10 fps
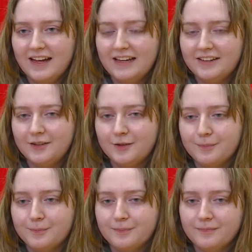It's
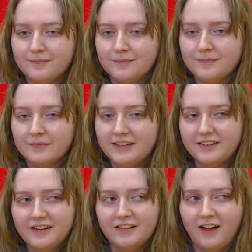it's
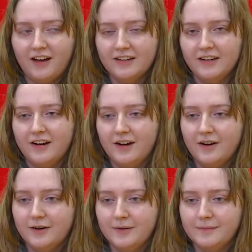done a lot.
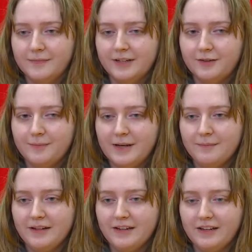Um, it's made
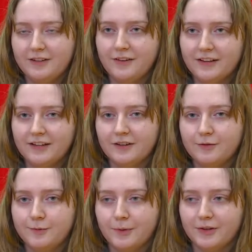me, it's finally
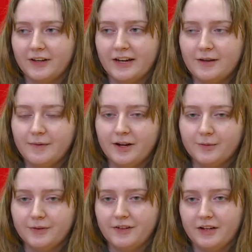a sport that I'm
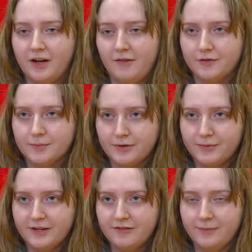100% comfortable
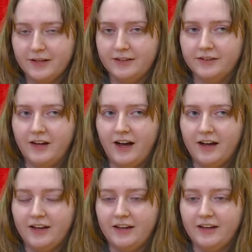with because
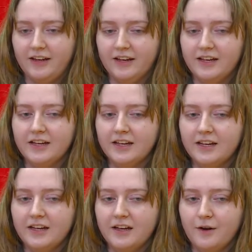I,
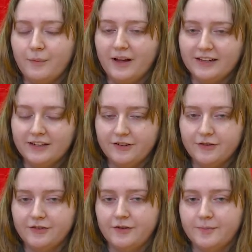while I did
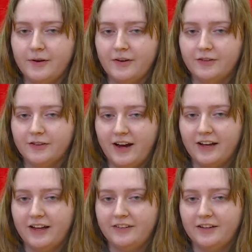enjoy football,
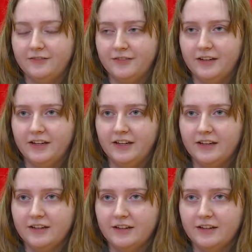track has definitely